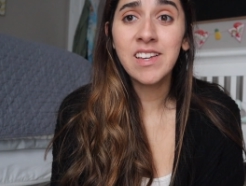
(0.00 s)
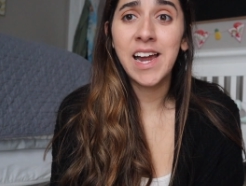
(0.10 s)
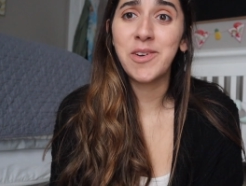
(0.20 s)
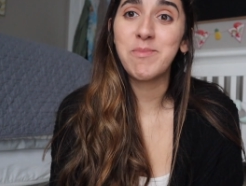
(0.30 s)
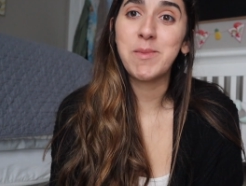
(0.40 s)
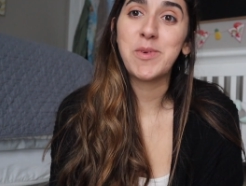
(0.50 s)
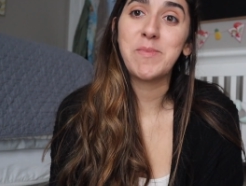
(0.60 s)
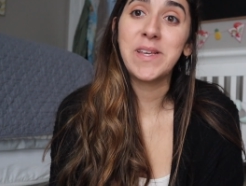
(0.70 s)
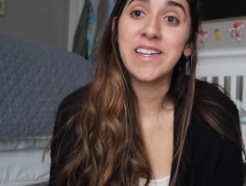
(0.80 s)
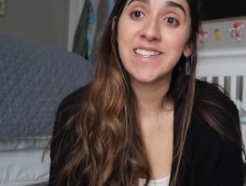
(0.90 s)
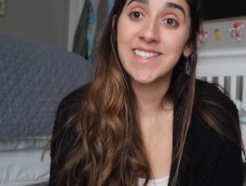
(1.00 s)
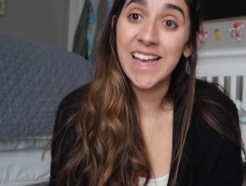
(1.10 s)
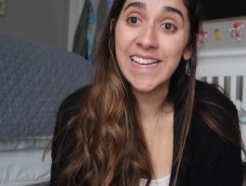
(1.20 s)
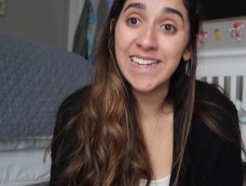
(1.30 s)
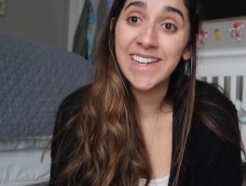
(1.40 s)
I remember being
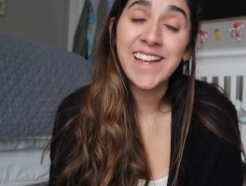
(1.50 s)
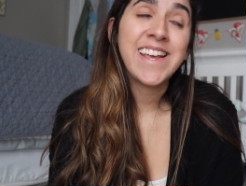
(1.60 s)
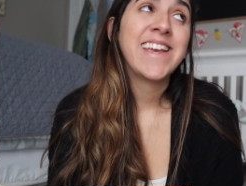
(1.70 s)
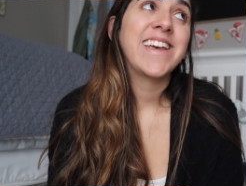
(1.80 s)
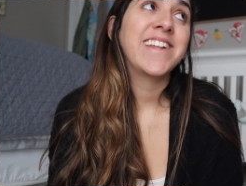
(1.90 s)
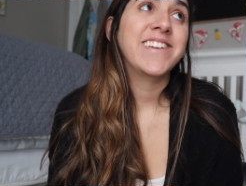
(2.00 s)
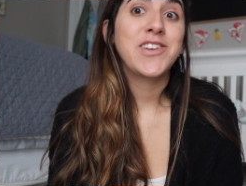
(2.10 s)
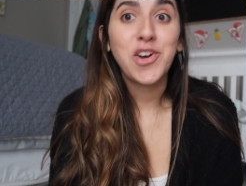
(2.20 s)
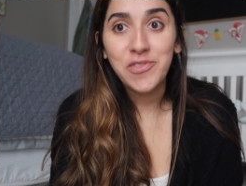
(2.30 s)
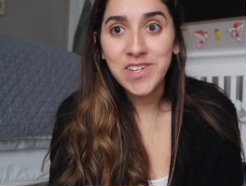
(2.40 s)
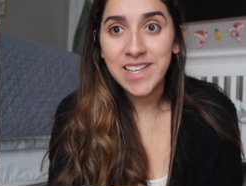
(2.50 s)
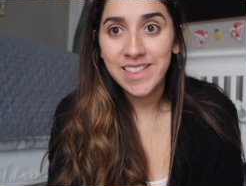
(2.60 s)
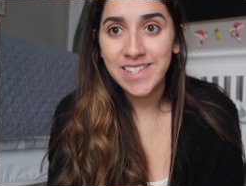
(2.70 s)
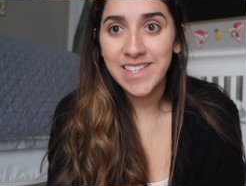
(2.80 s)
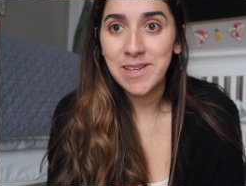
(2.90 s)
excited and nervous at
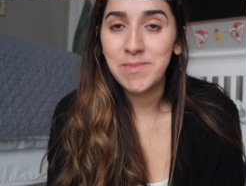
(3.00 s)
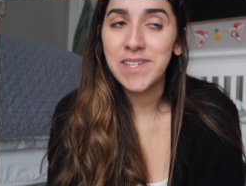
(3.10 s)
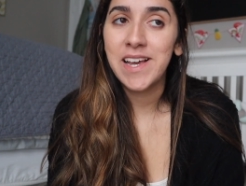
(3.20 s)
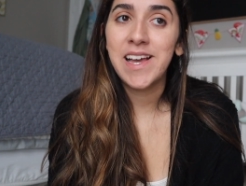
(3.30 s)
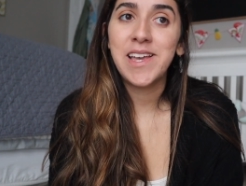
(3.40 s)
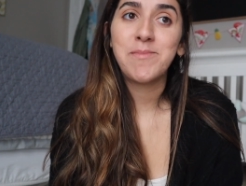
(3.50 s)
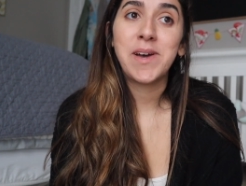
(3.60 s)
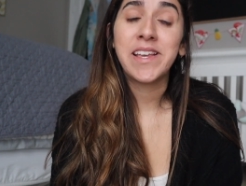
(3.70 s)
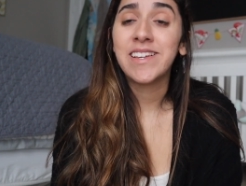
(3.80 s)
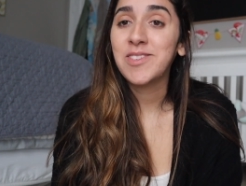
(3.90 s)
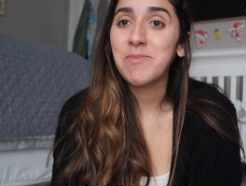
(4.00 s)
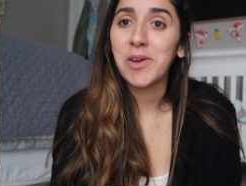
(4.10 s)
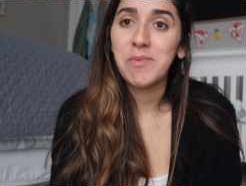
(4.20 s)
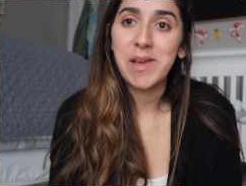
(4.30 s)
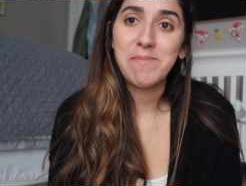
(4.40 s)
the same time. I get to
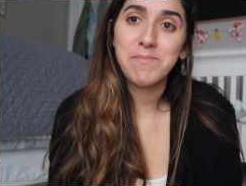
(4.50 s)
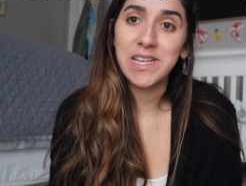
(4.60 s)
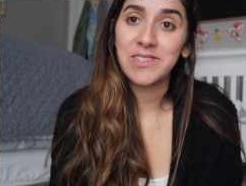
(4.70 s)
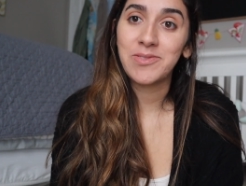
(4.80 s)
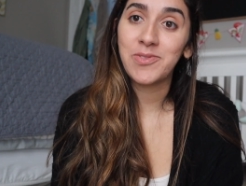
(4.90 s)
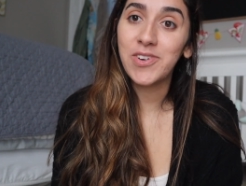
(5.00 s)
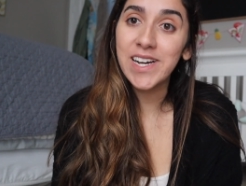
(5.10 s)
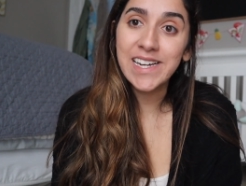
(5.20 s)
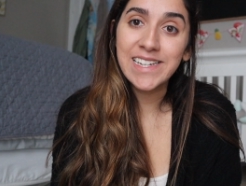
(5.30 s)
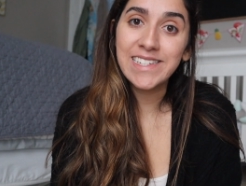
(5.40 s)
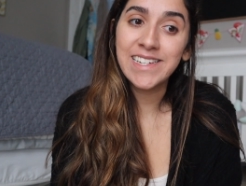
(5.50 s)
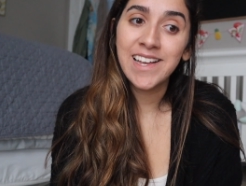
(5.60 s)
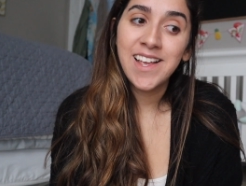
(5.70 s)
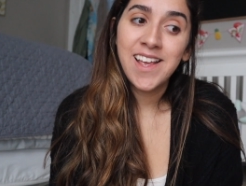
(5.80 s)
marry my best friend,